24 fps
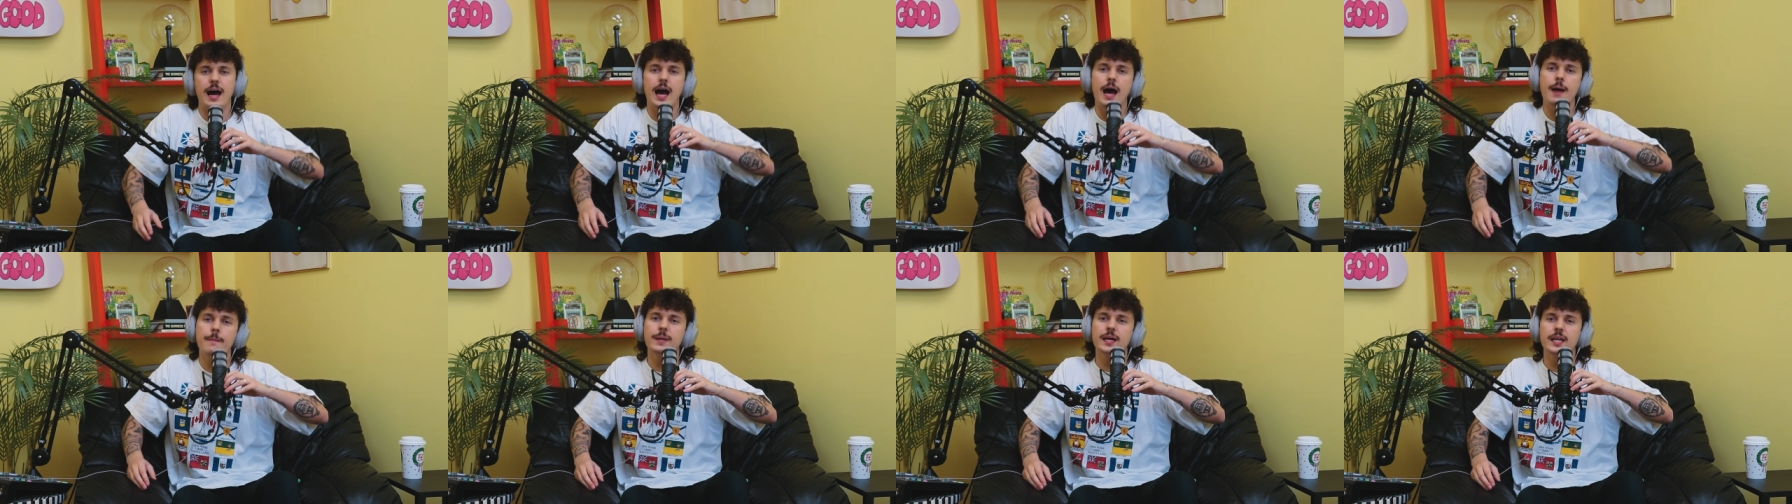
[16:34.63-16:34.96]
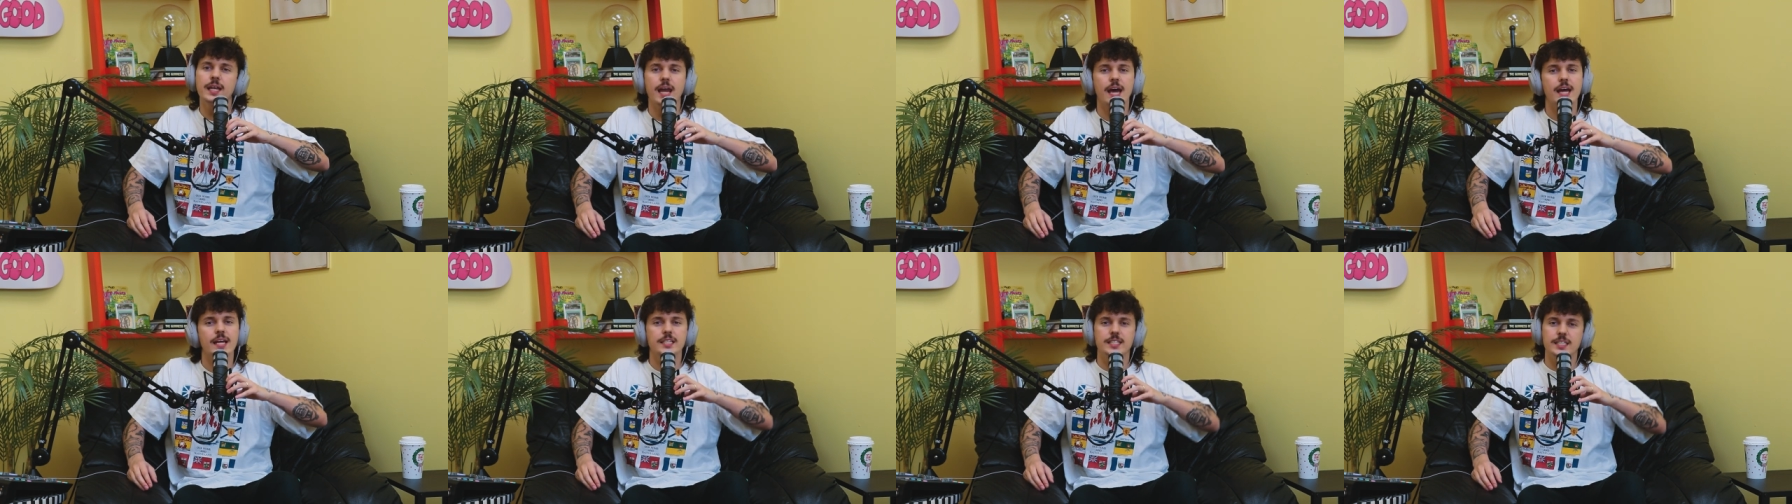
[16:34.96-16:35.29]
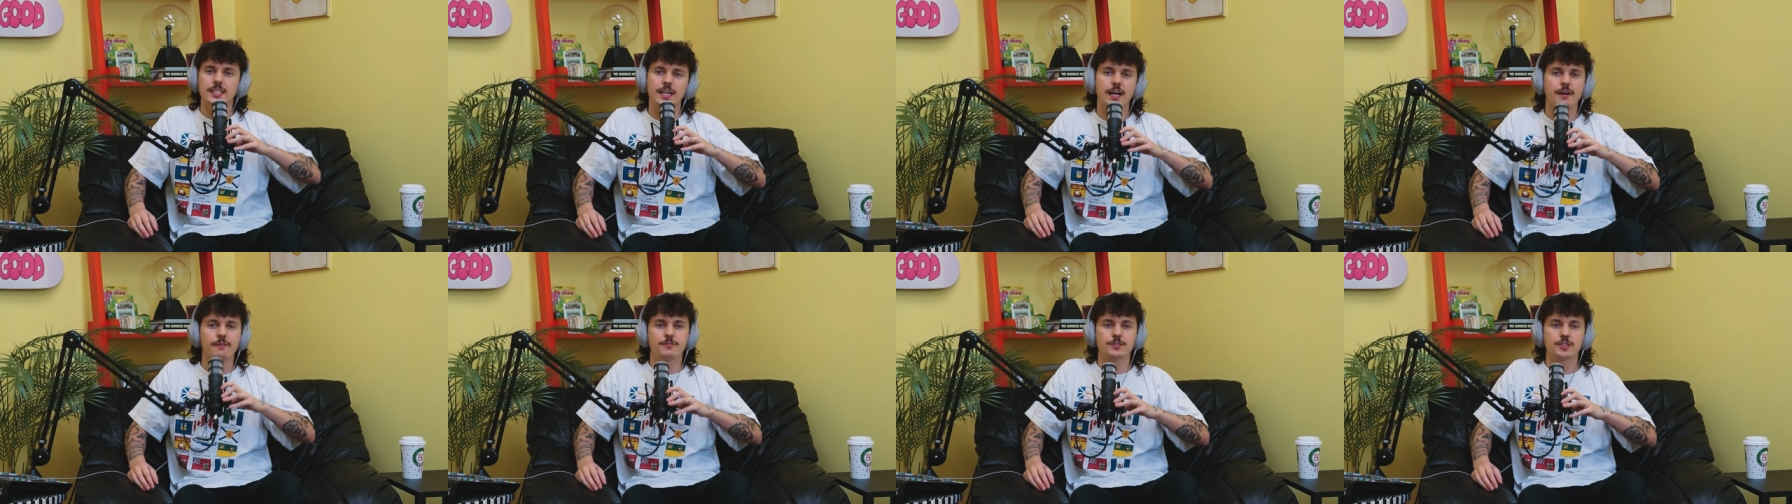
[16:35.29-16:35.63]
I'm a
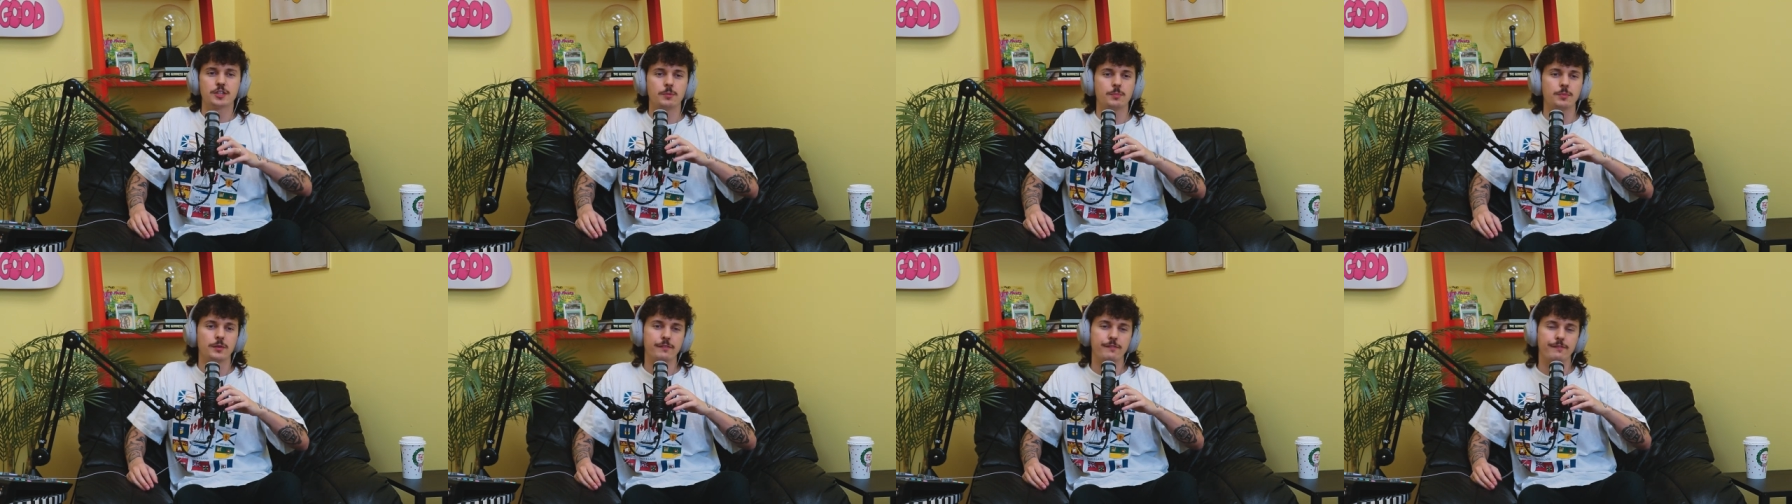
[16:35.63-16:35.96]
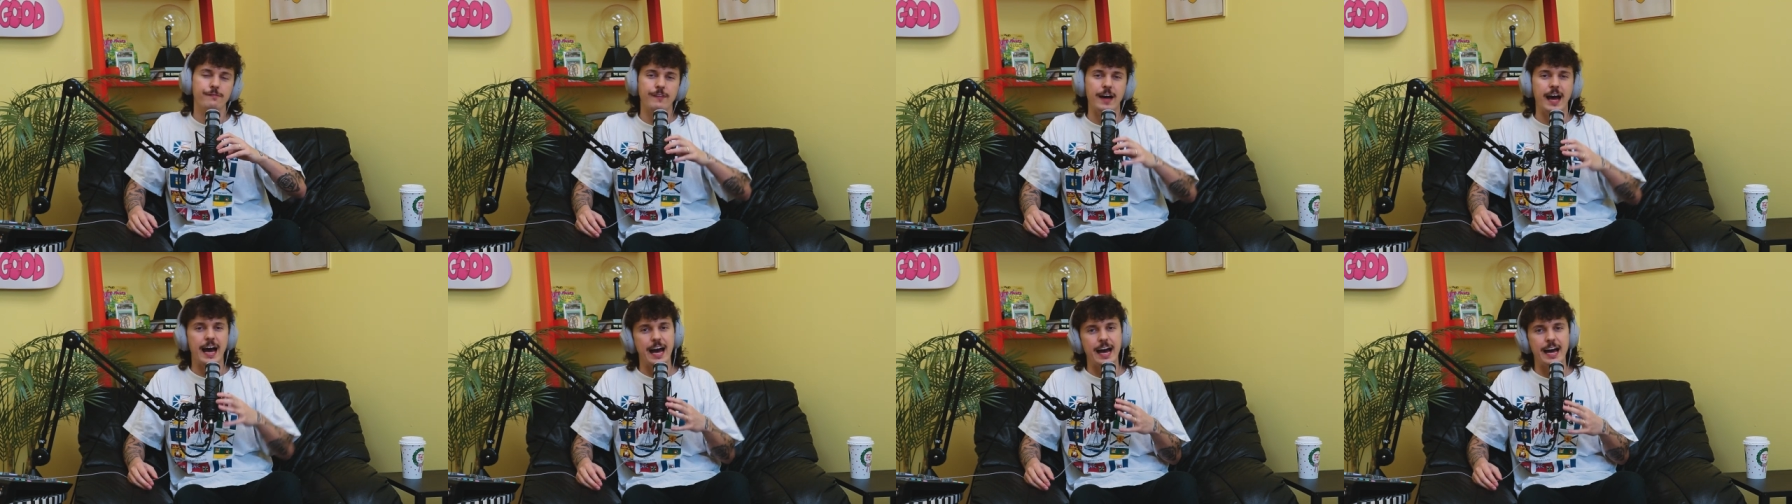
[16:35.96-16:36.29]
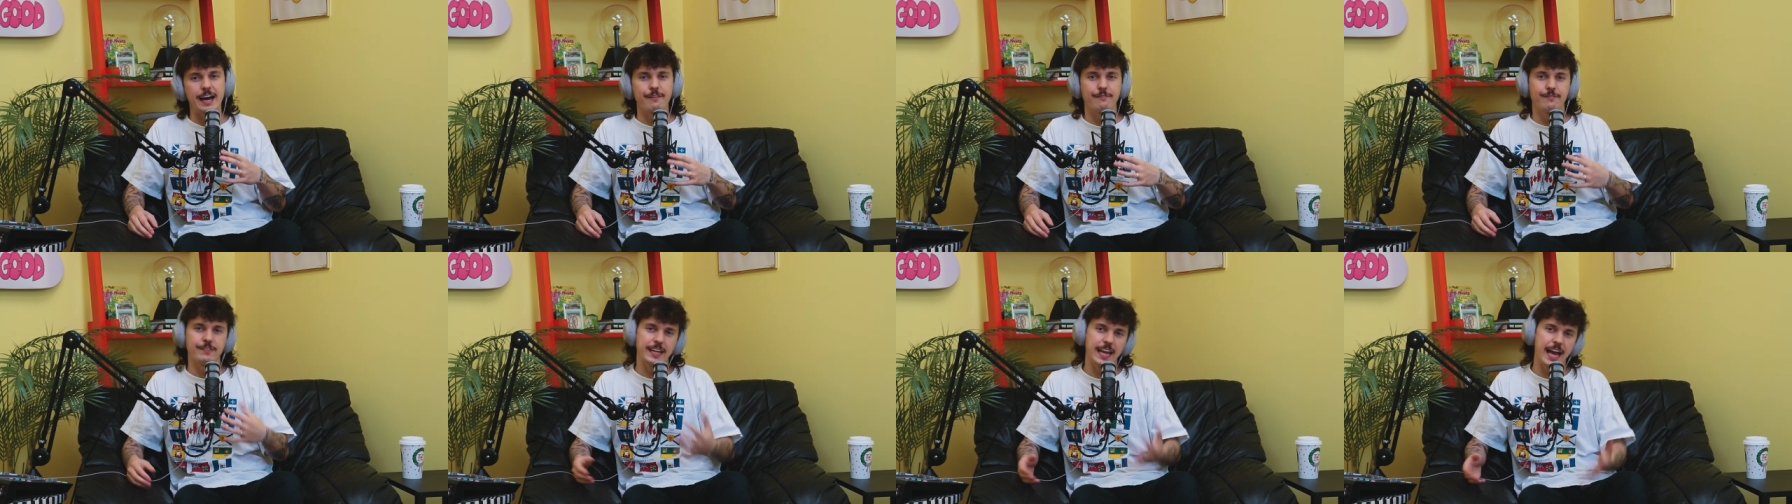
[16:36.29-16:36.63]
nice, comfortable
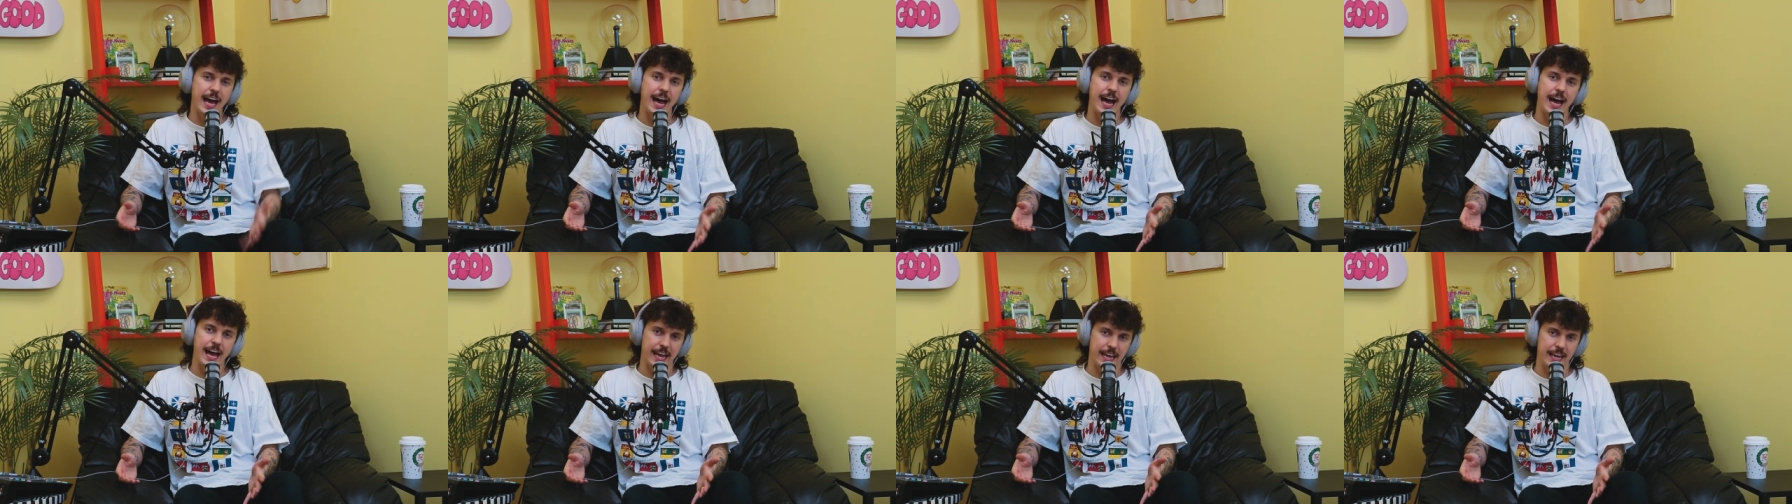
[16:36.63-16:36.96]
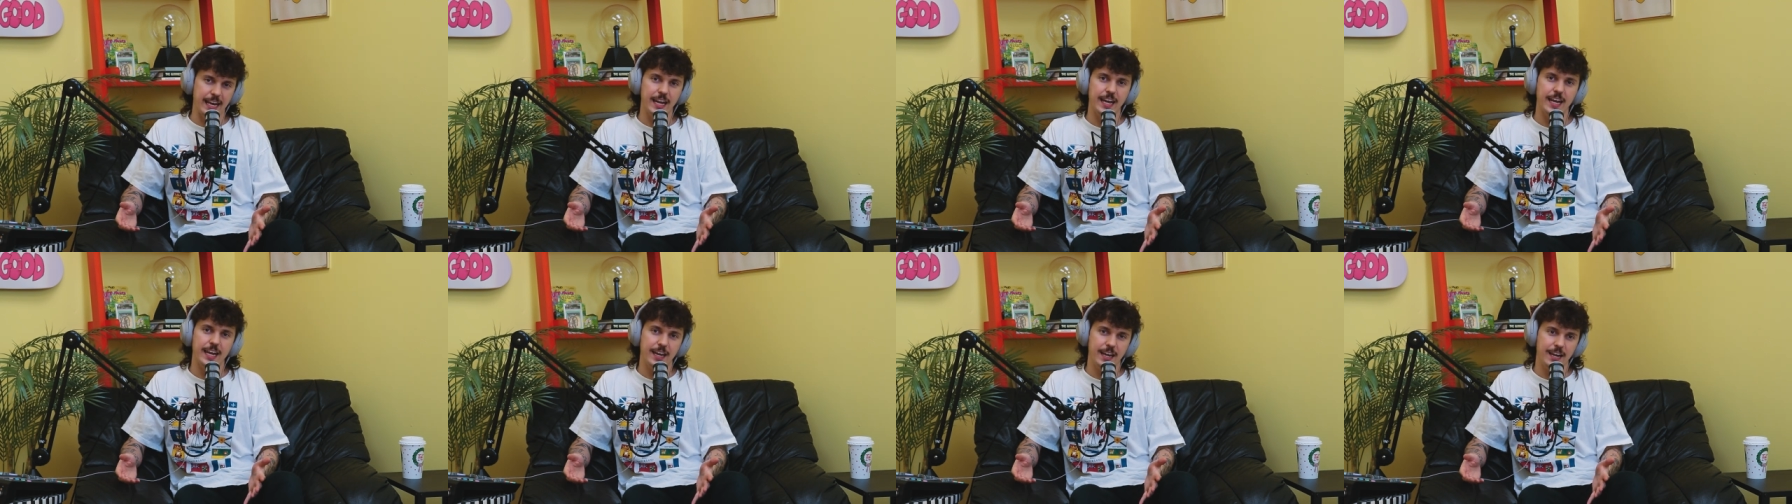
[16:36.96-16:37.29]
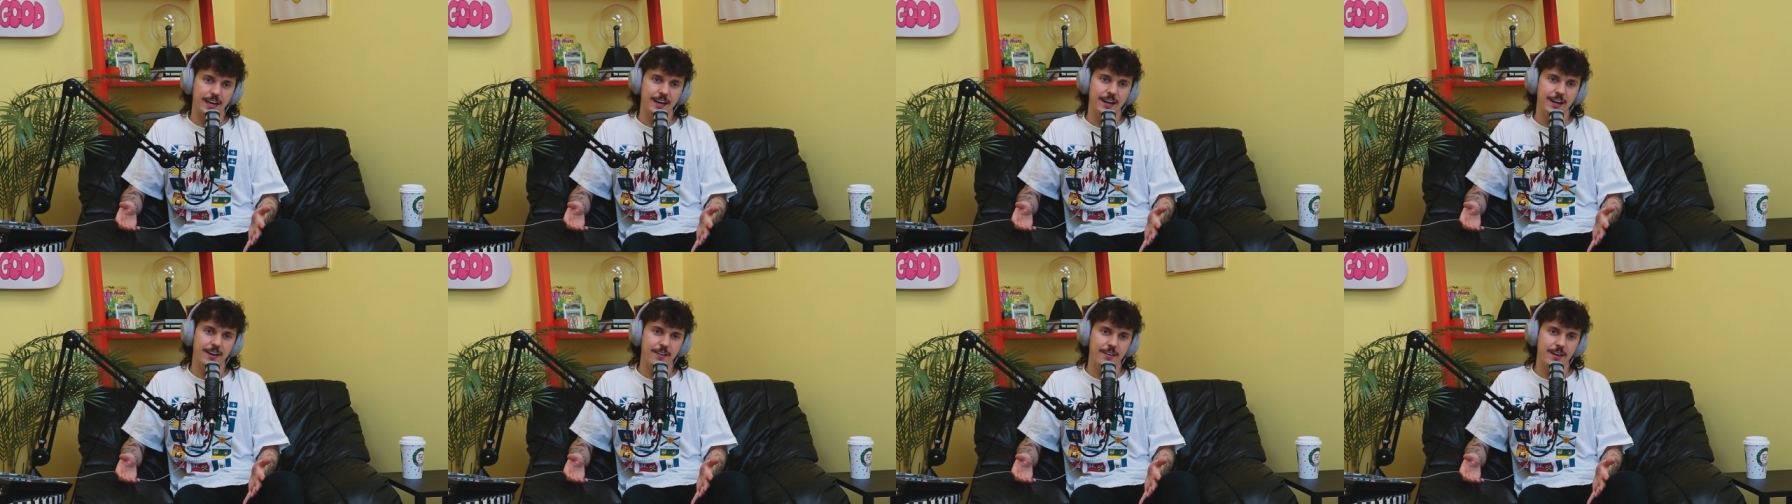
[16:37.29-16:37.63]
5'9",
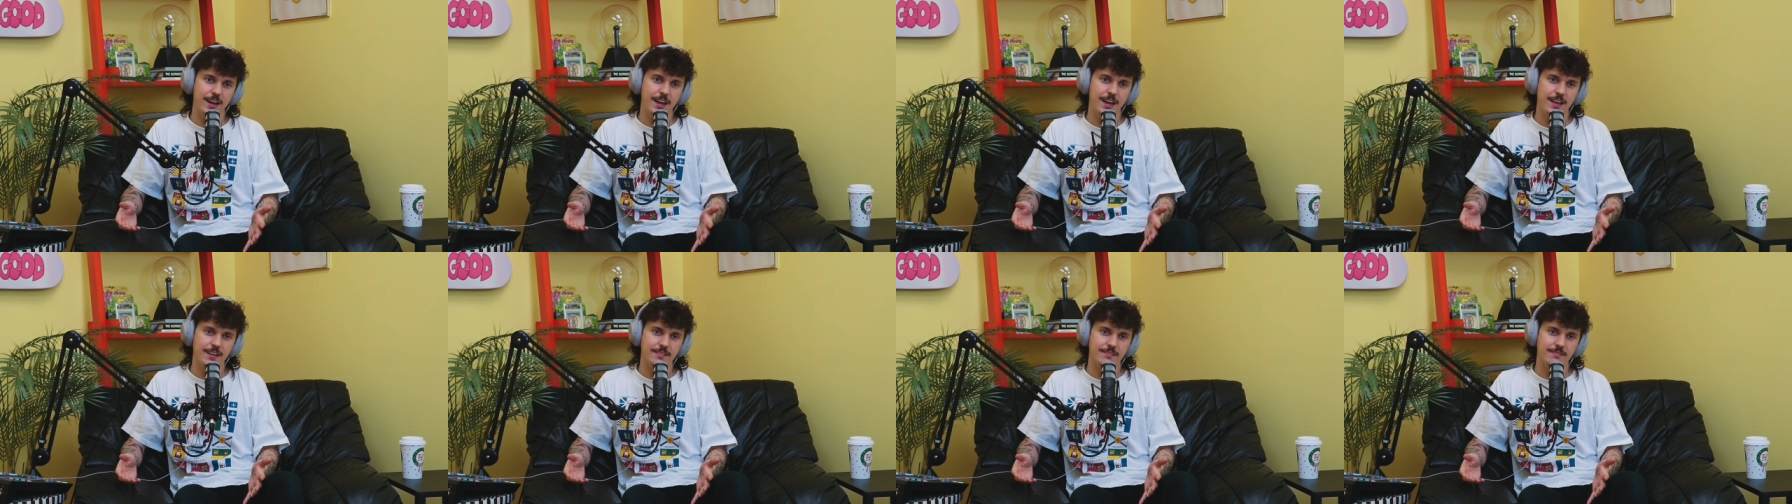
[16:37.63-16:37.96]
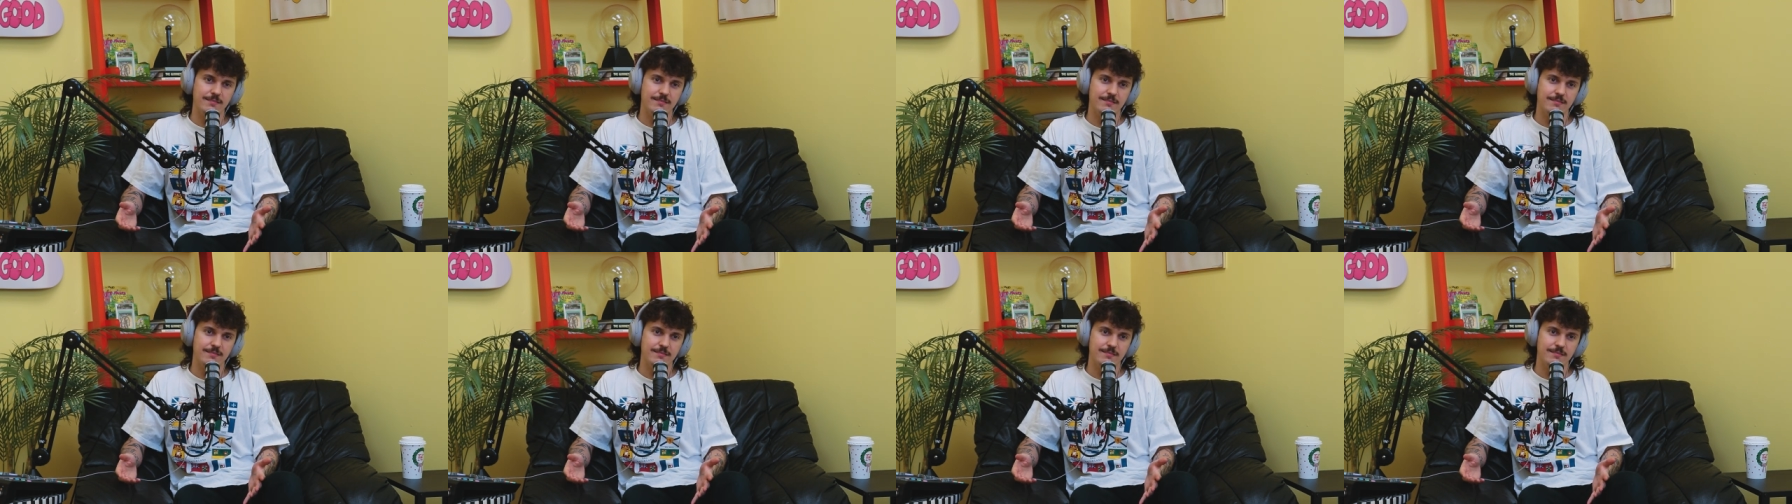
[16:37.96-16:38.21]
all right?